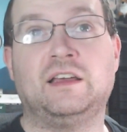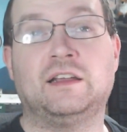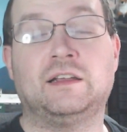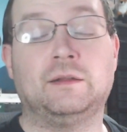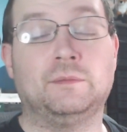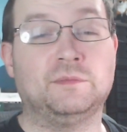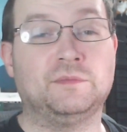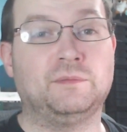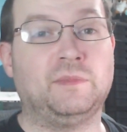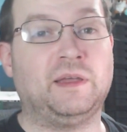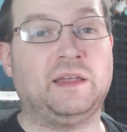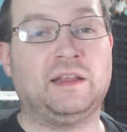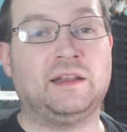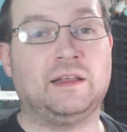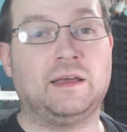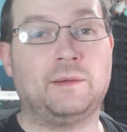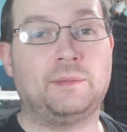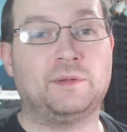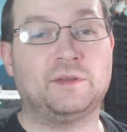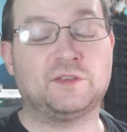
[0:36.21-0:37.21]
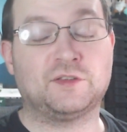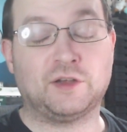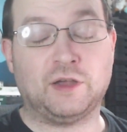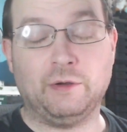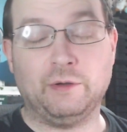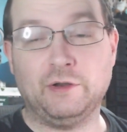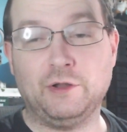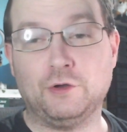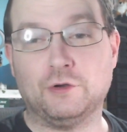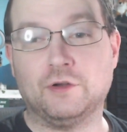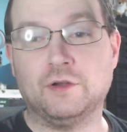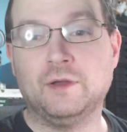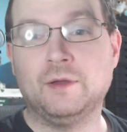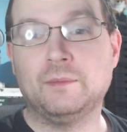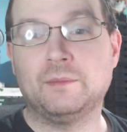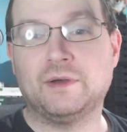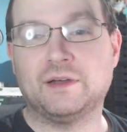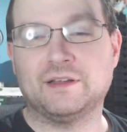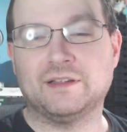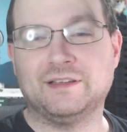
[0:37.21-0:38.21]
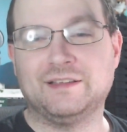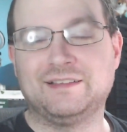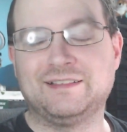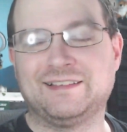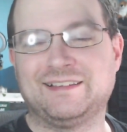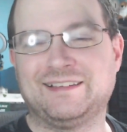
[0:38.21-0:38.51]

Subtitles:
and I'm making it up as I go along. But,